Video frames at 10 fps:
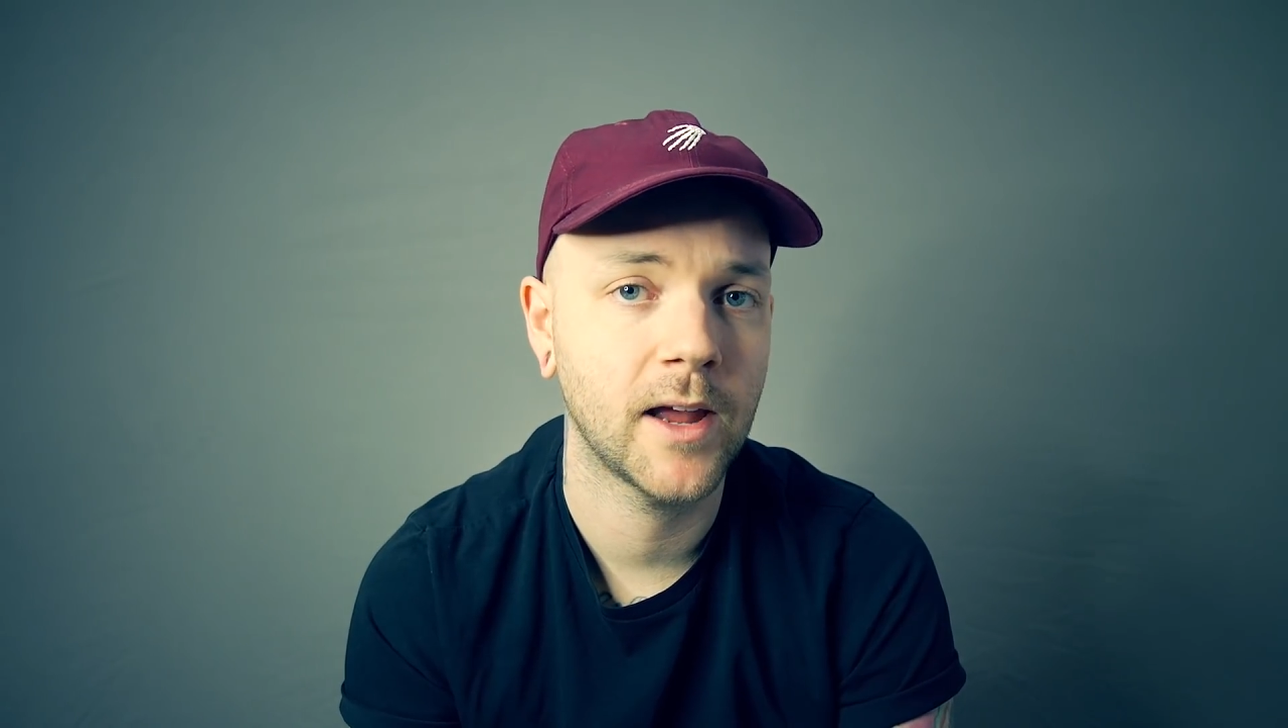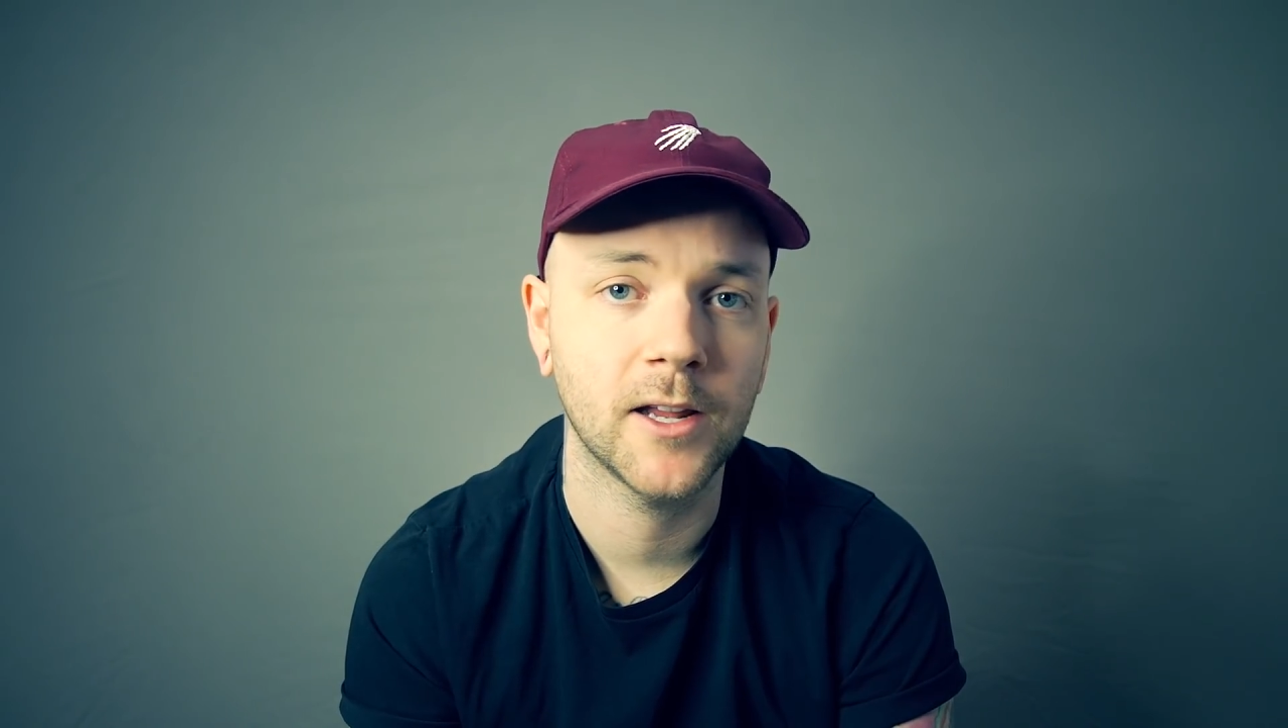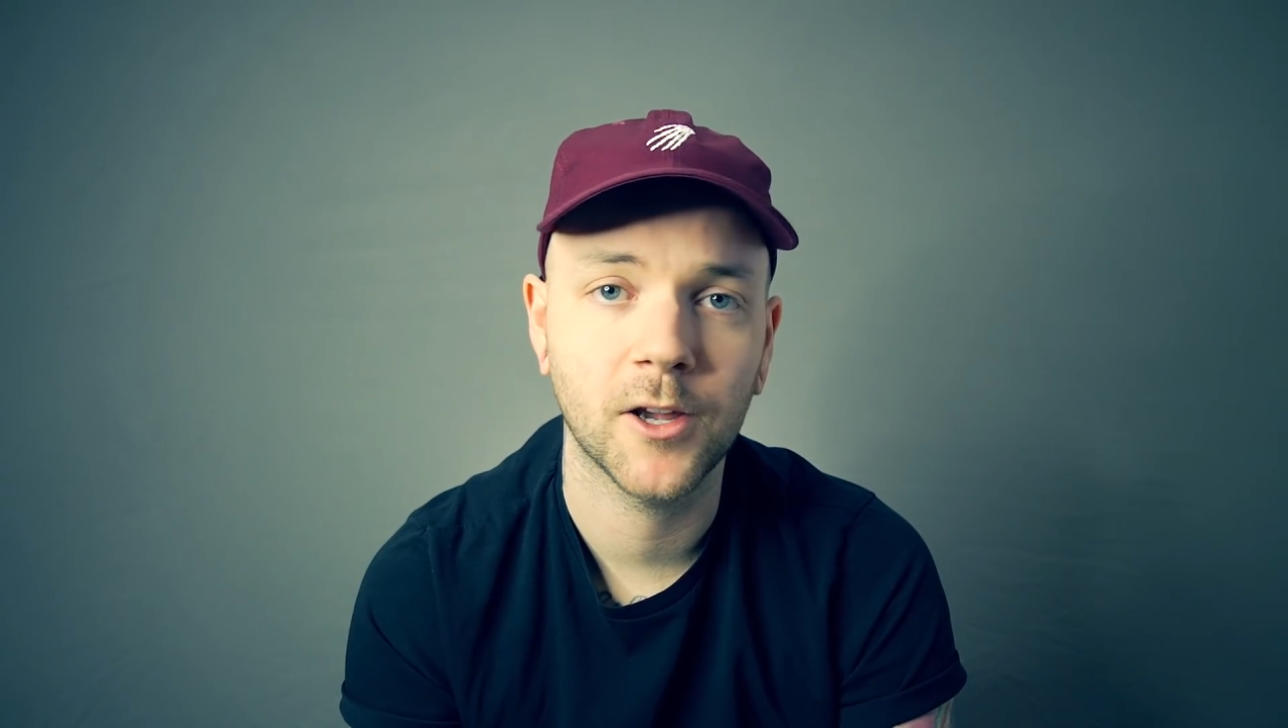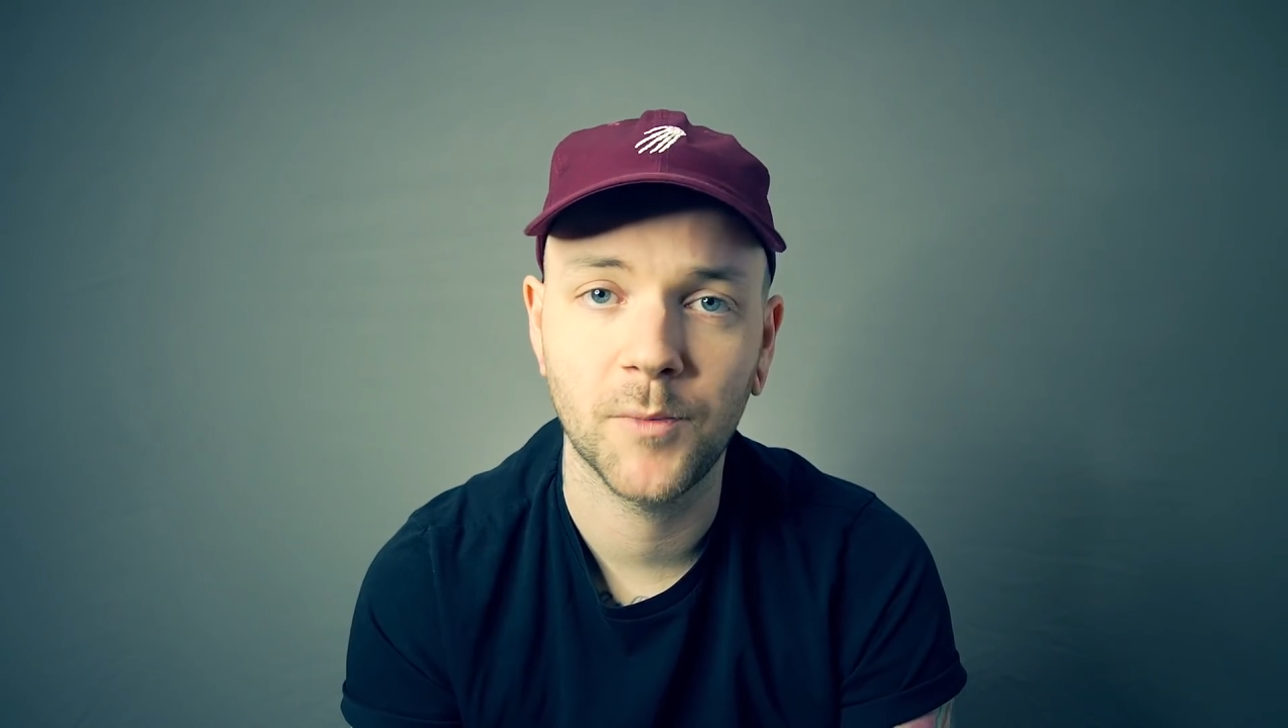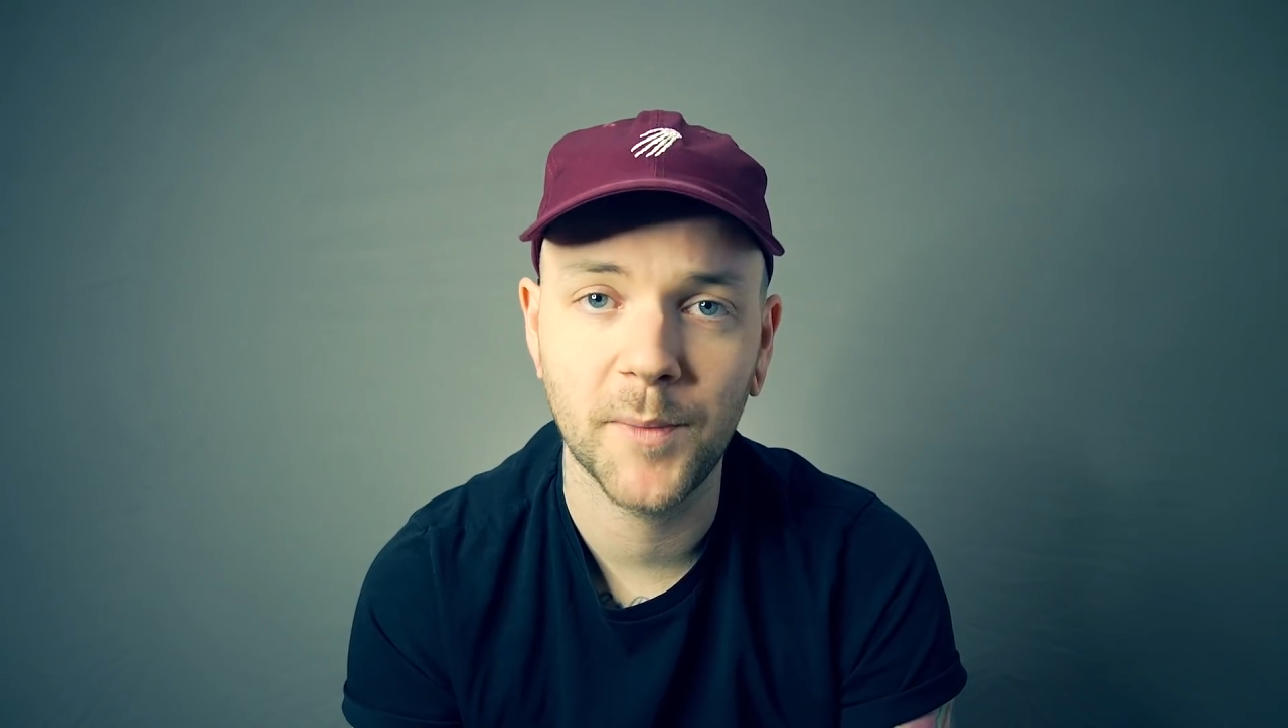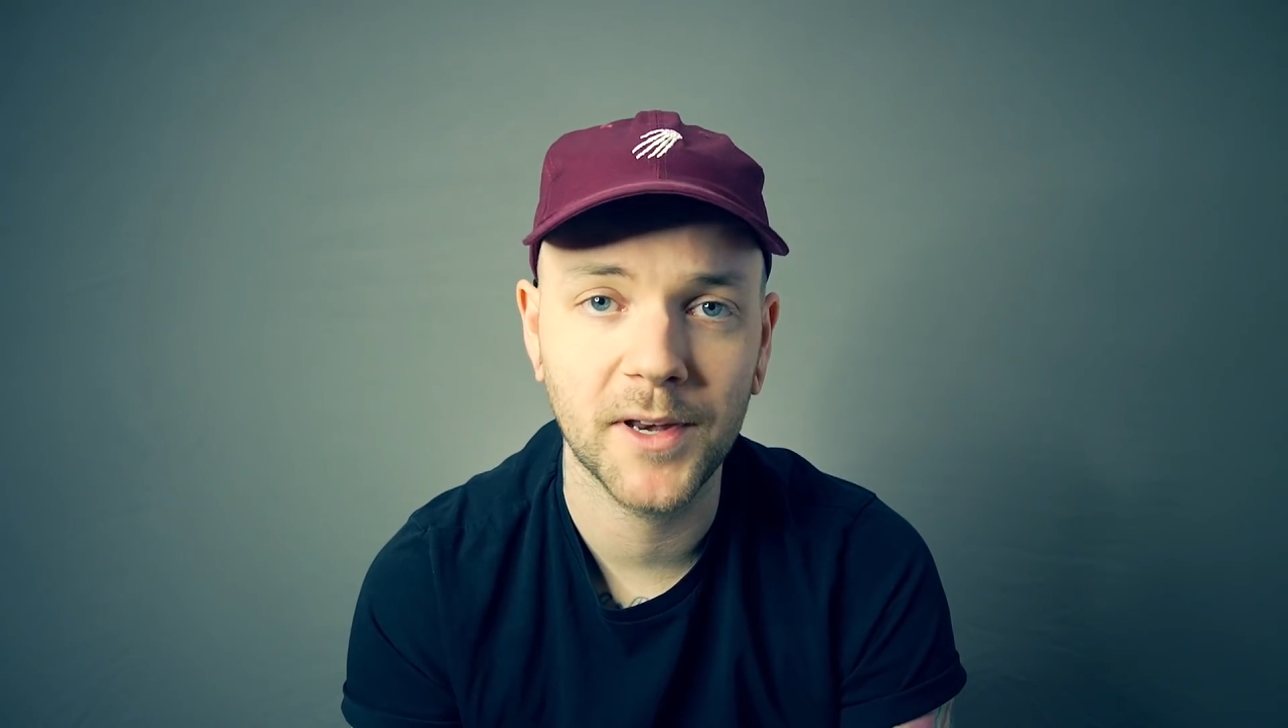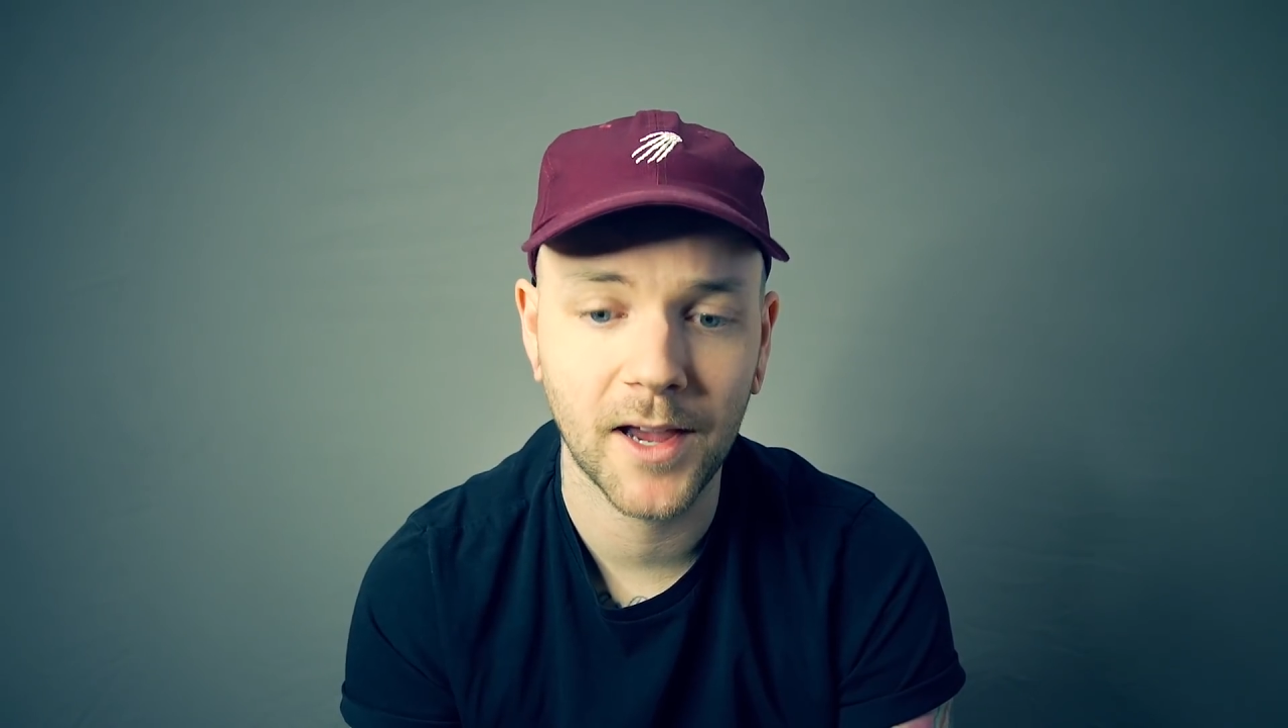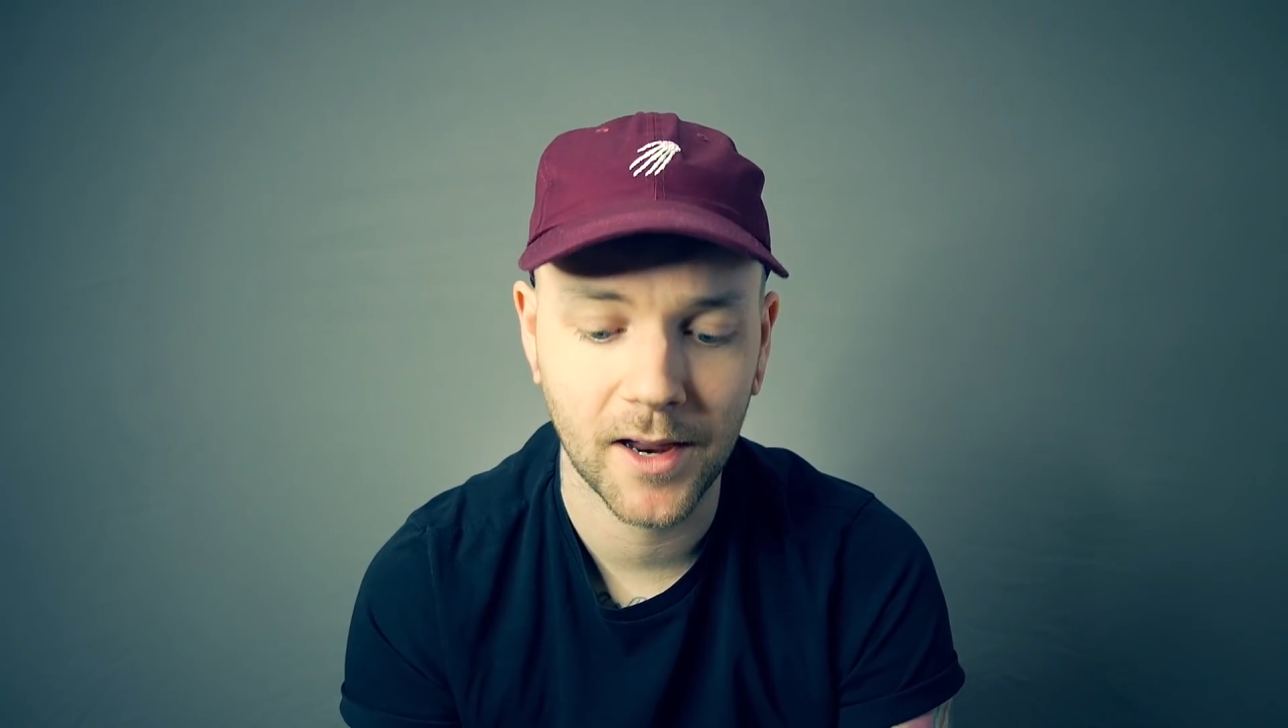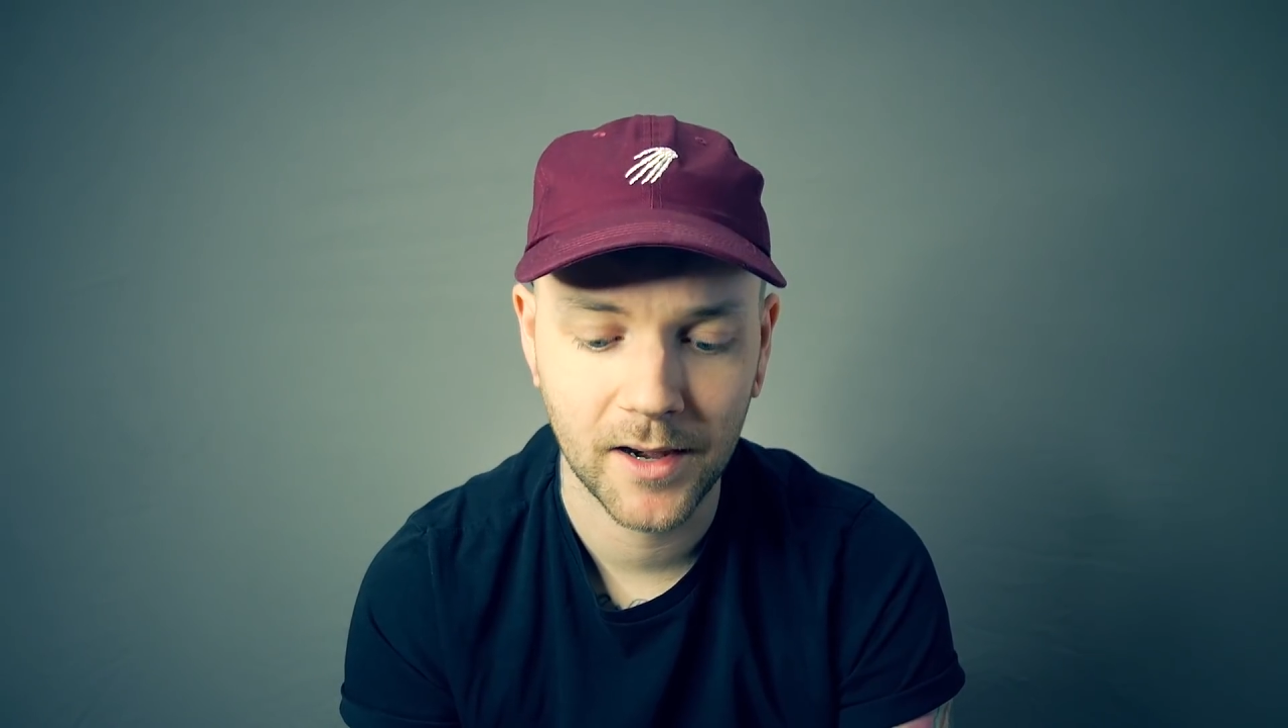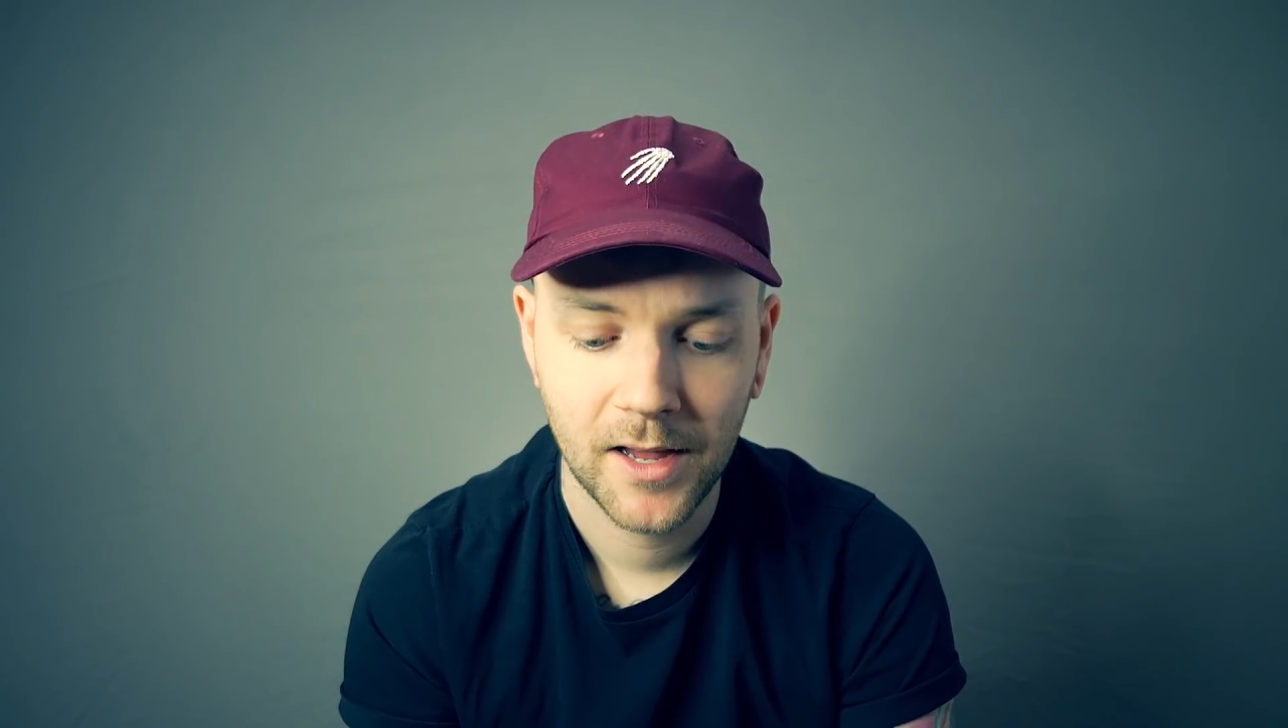any commitment
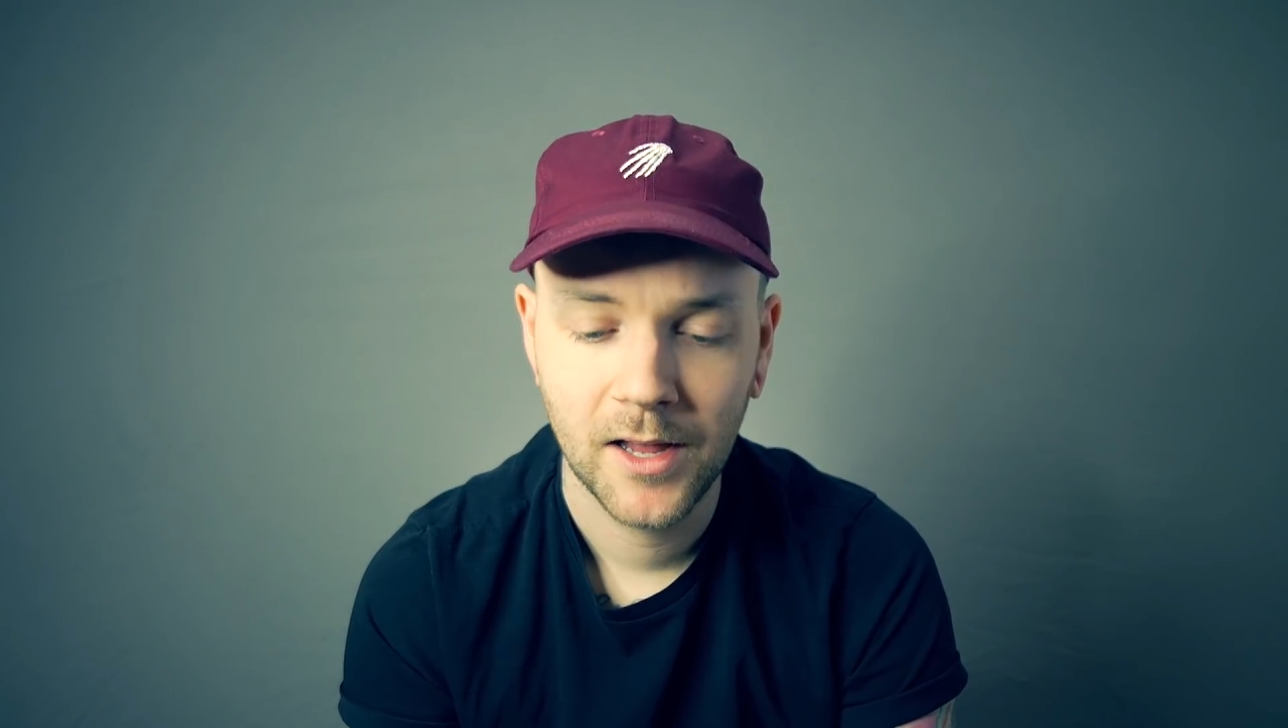yet.